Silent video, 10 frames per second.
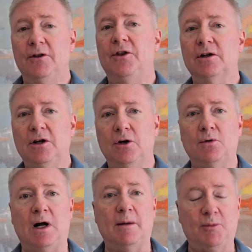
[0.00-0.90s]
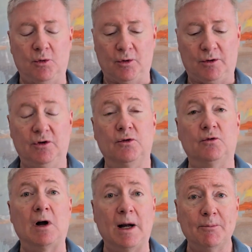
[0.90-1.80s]
The co-op, or
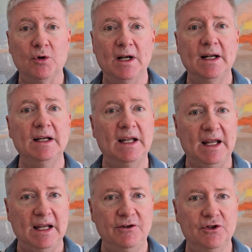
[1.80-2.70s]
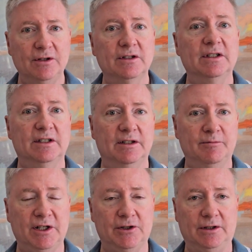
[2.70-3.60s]
cooperating agent
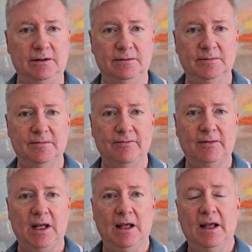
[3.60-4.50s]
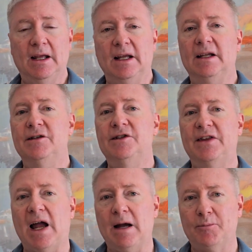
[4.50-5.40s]
commission, is
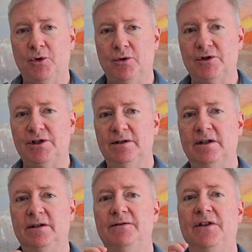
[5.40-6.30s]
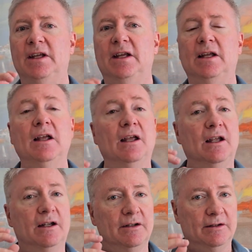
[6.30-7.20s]
that portion of the
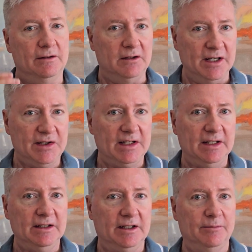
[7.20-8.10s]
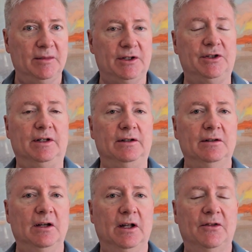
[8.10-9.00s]
listing
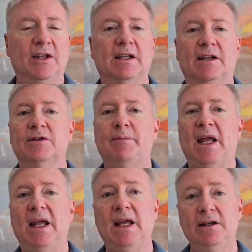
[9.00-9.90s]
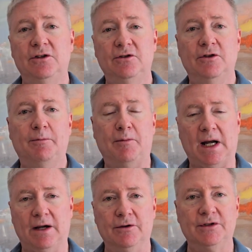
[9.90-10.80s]
commission that gets paid to the
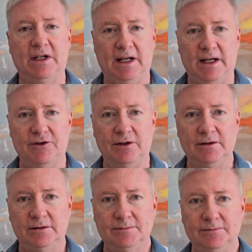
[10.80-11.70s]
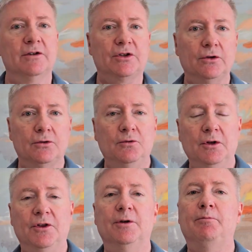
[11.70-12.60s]
buyer's agent. So
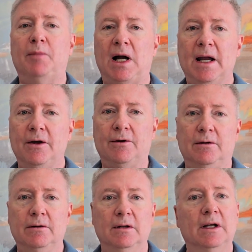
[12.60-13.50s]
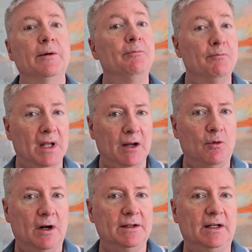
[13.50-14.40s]
the buyer may
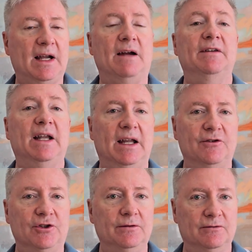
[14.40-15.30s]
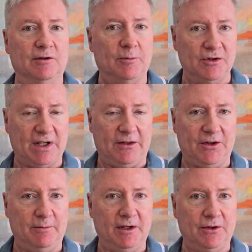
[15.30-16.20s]
want to have an agent represent
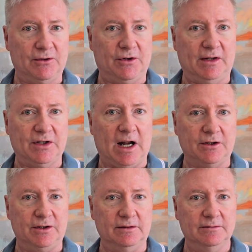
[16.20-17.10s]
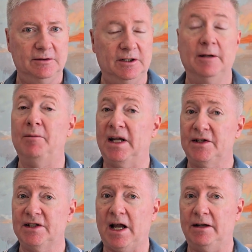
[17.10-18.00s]
them in their transaction. It makes
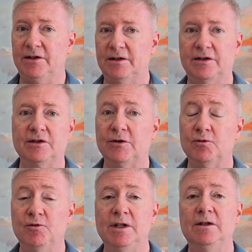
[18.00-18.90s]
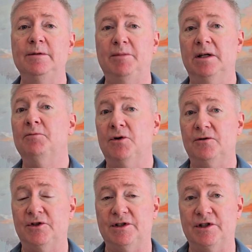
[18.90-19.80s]
sense. This is a really big
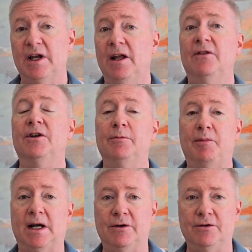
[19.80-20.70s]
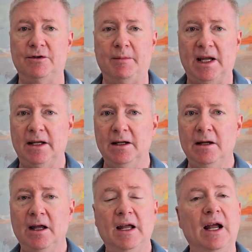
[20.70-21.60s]
purchase that a buyer is
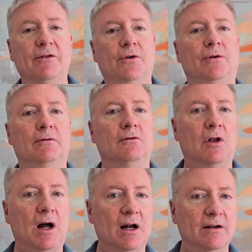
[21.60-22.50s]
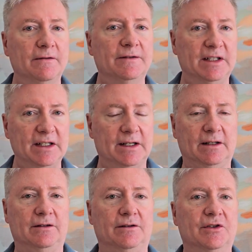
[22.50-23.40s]
making, and there are a lot of
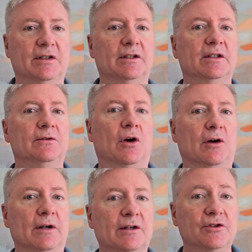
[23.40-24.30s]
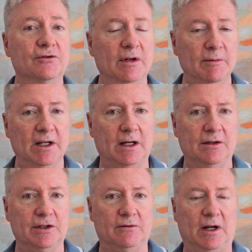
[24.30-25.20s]
details that are extremely
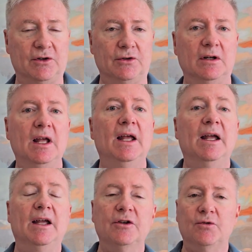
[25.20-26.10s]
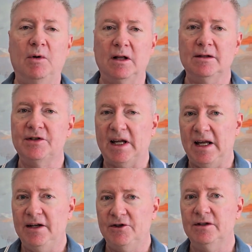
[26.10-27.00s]
consequential, as well as
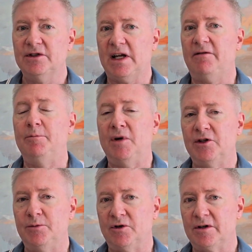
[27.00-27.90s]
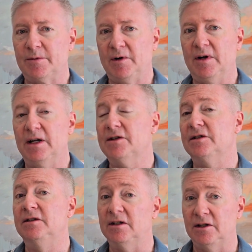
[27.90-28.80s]
agents have much more
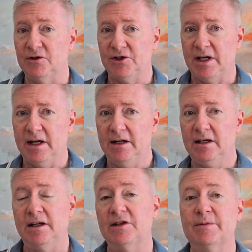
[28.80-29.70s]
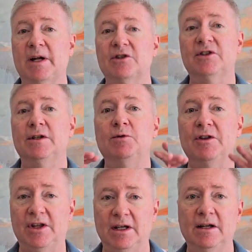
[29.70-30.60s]
experience negotiating, especially
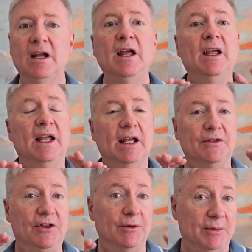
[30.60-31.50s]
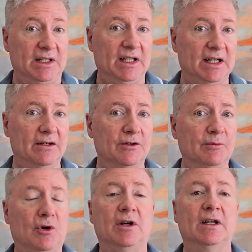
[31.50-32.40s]
within the particular
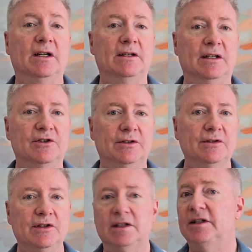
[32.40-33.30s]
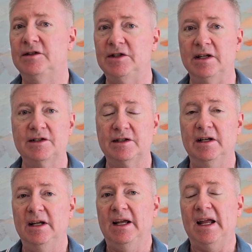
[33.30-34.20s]
market conditions that exist
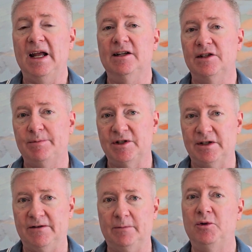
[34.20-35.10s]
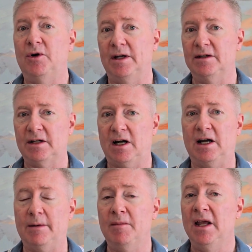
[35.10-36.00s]
at a specific point in
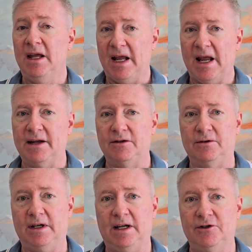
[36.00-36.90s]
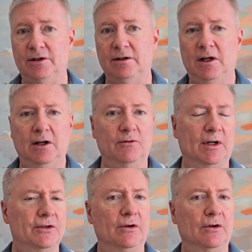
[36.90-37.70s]
time and location, right?